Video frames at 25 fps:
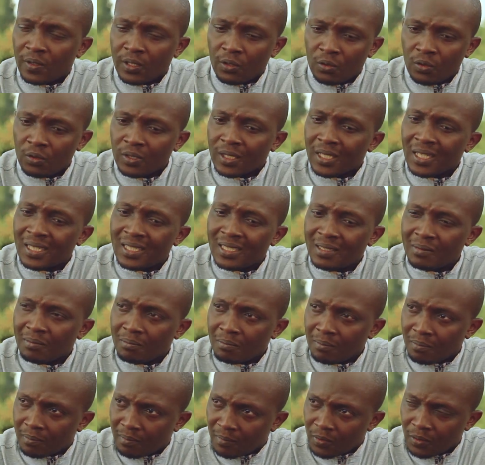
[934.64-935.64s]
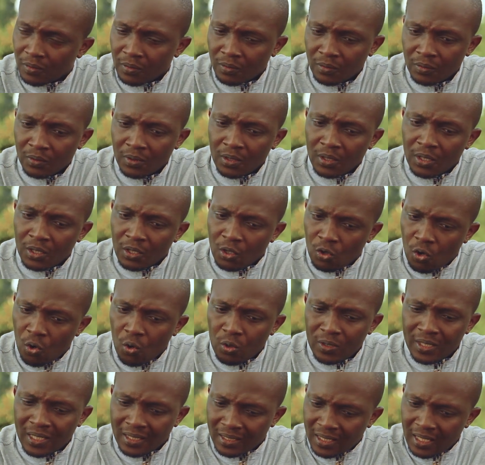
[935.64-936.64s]
and not getting
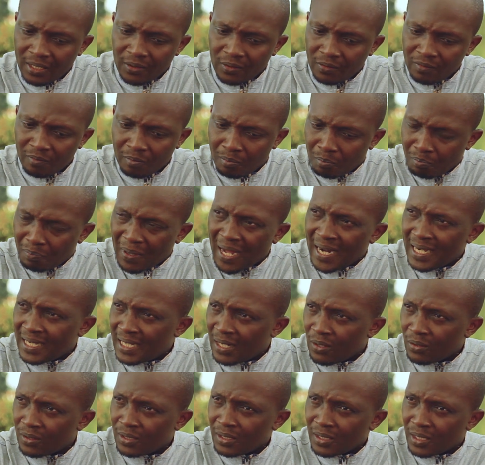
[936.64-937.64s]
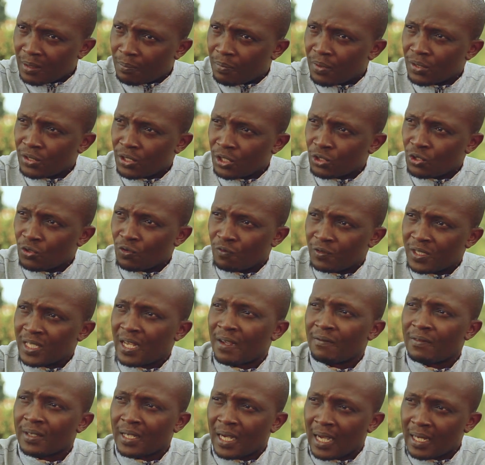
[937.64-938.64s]
caught and kind of burnt out in the process of
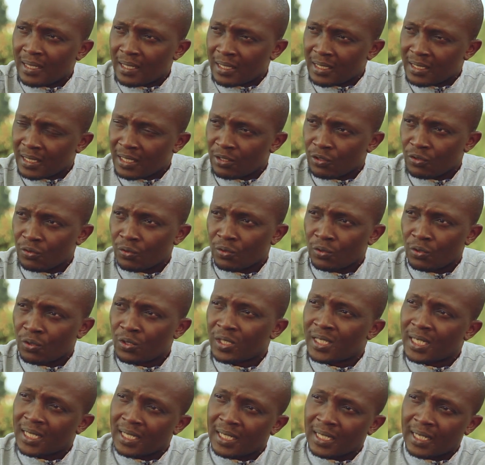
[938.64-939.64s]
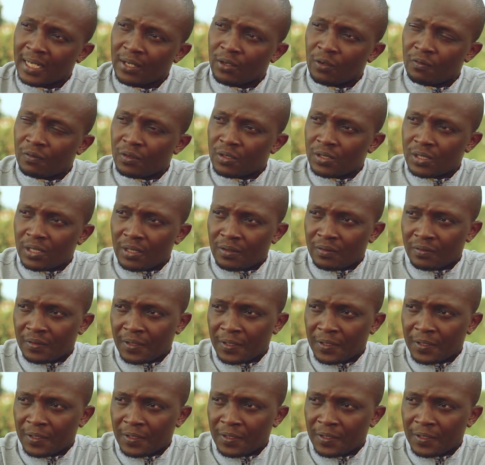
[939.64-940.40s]
serving others and not taking care of yourself?